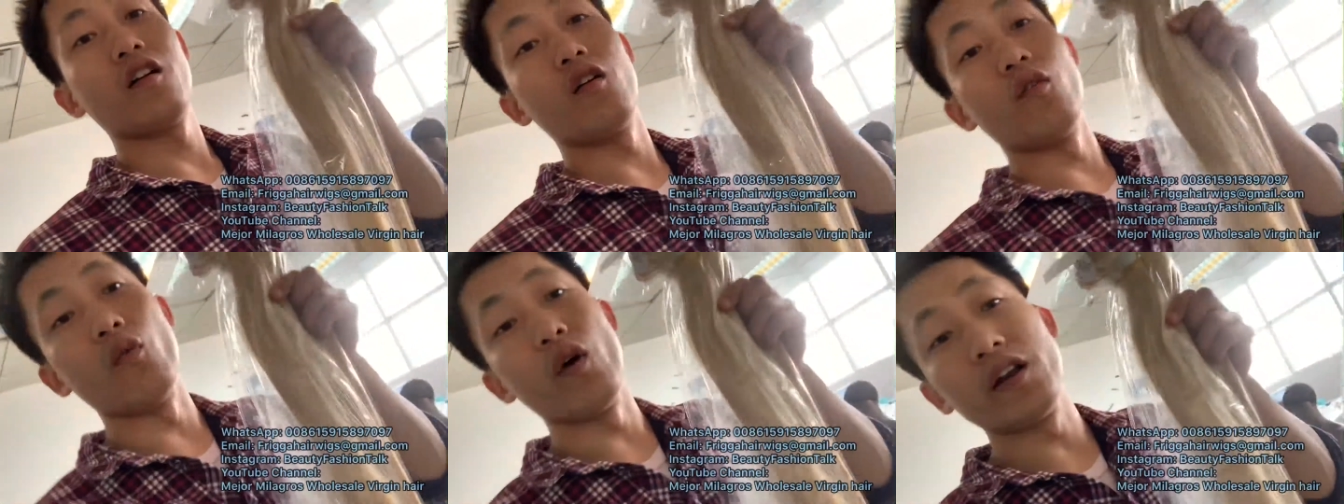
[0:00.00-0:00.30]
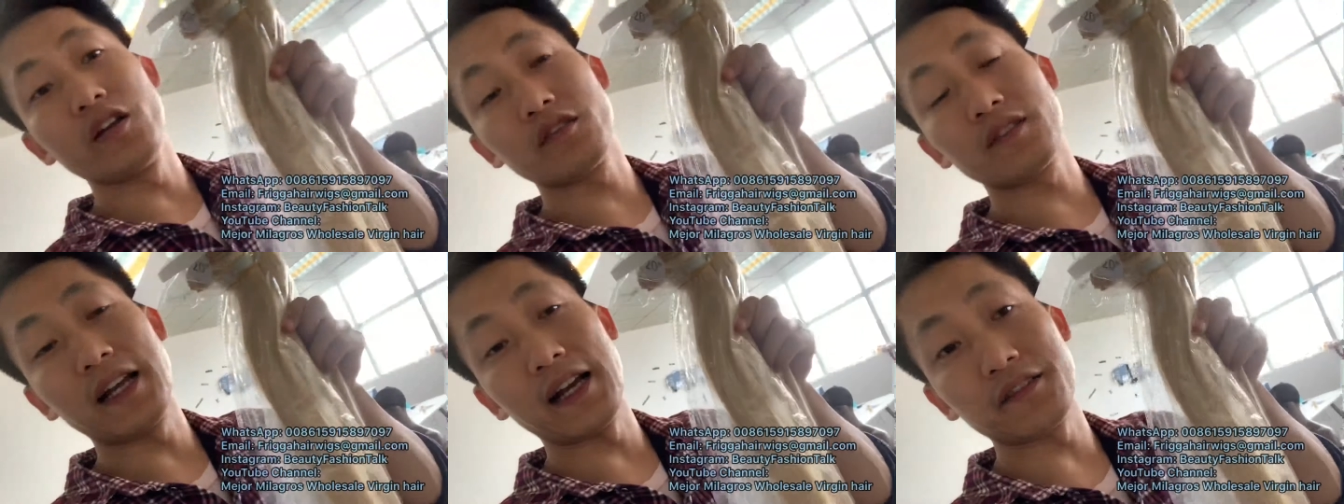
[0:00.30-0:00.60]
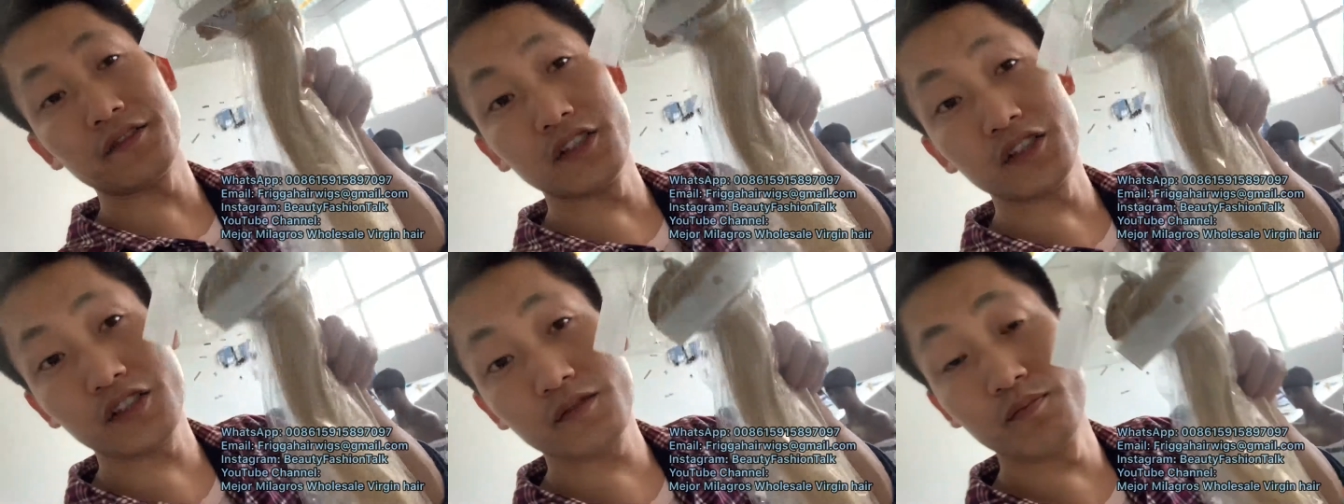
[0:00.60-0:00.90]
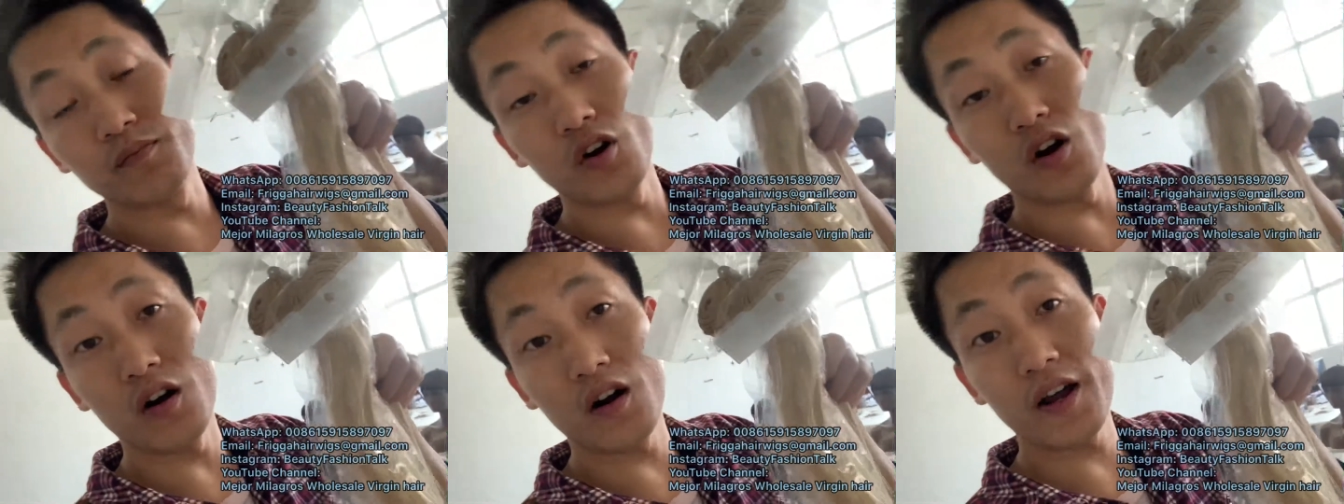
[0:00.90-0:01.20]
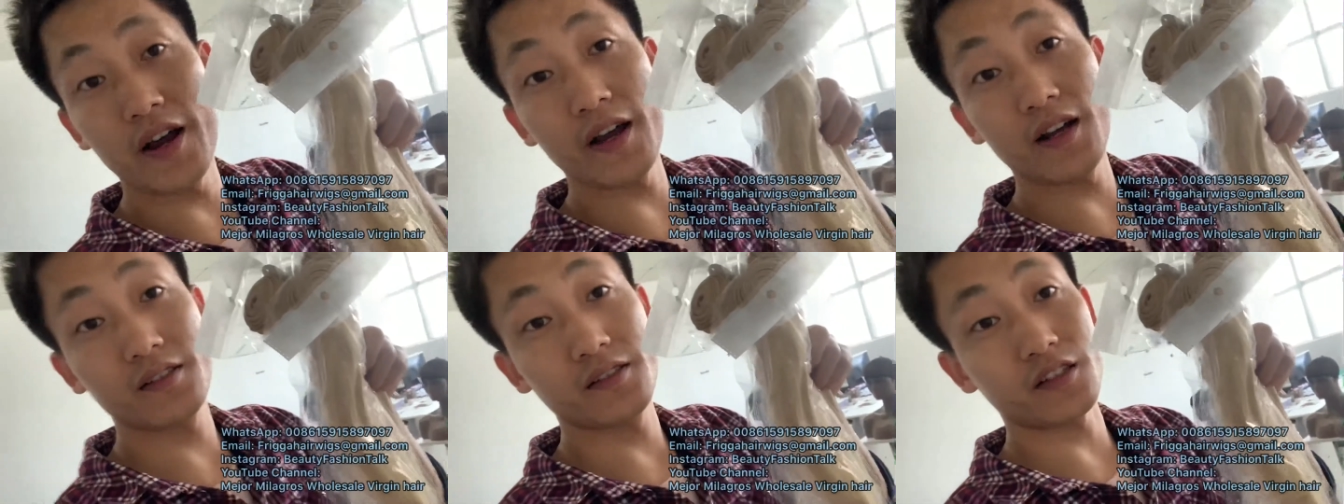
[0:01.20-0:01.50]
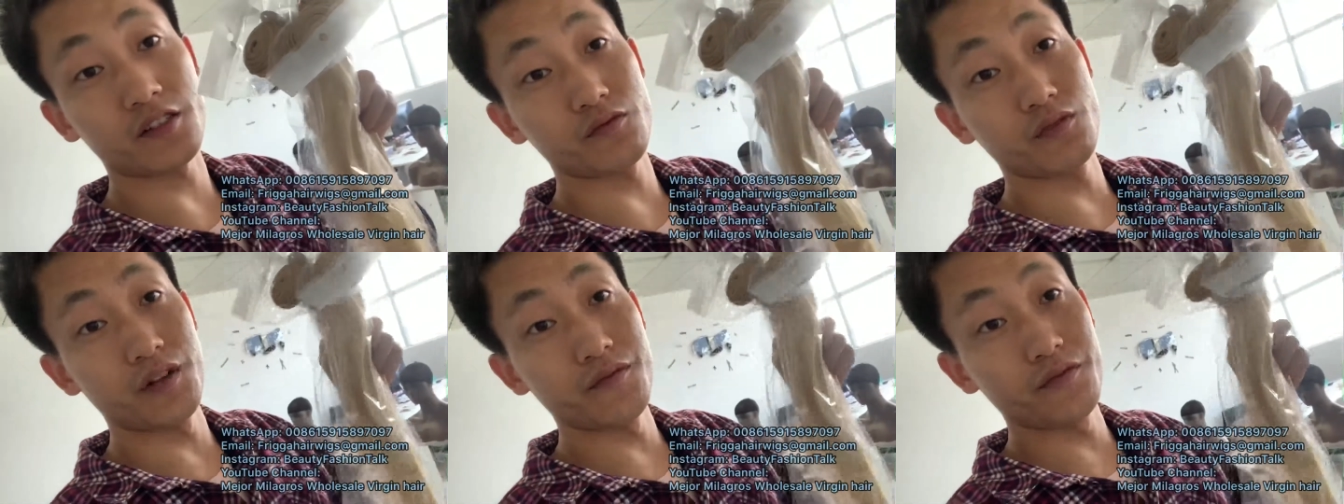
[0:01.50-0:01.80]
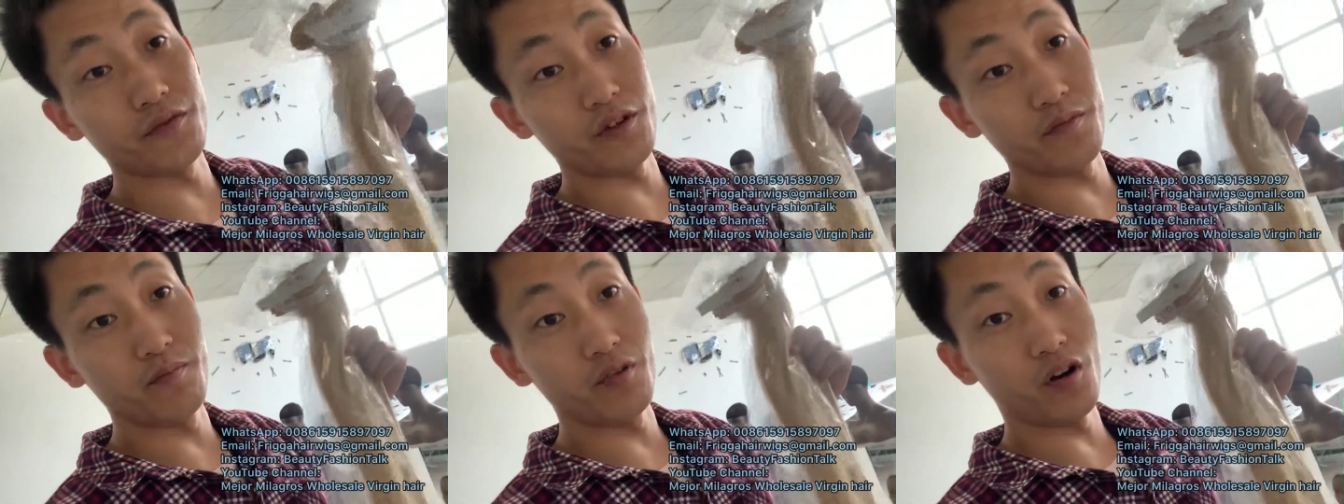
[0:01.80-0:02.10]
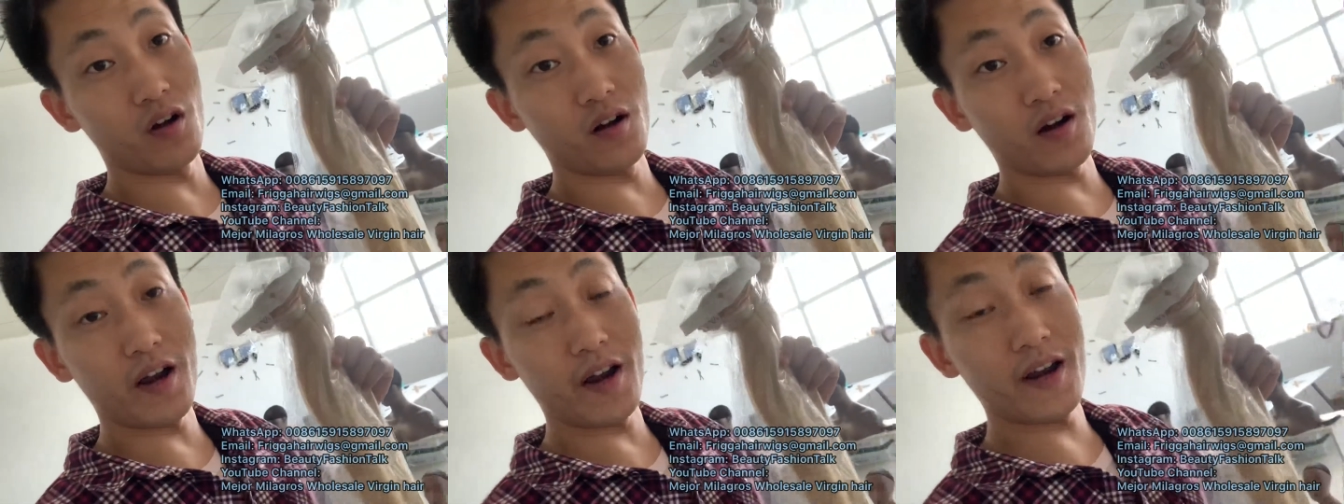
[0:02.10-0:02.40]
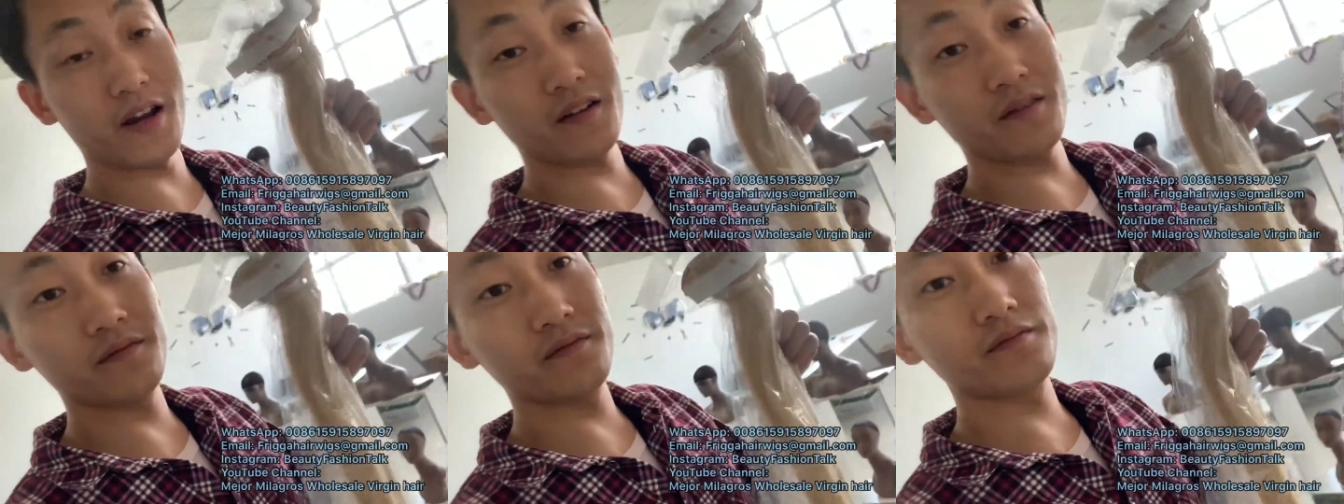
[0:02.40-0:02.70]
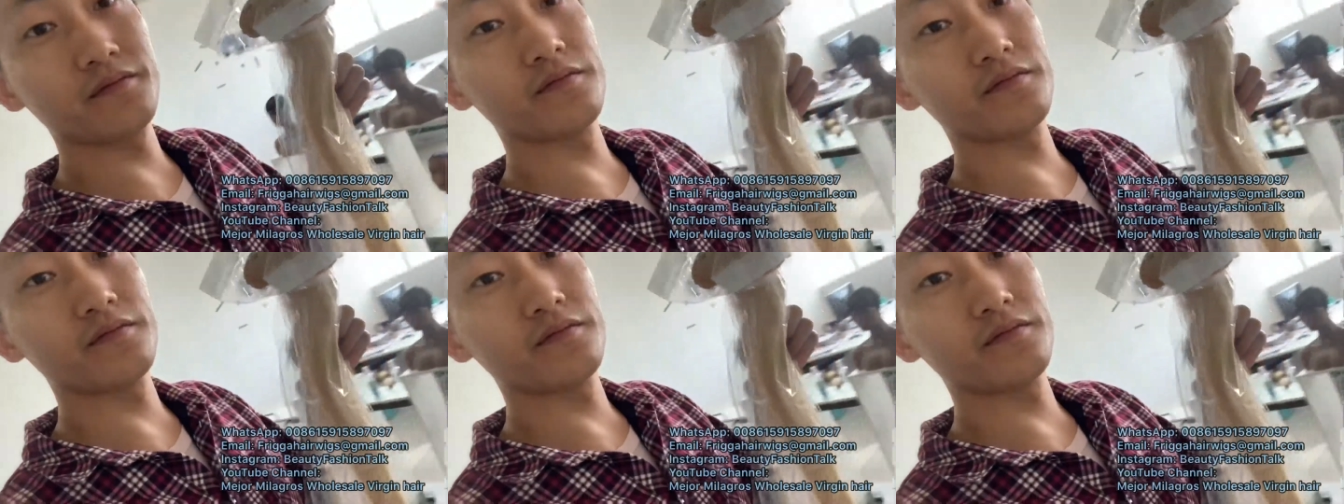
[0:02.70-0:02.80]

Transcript: When you get this brown hair, this one to the brown hair,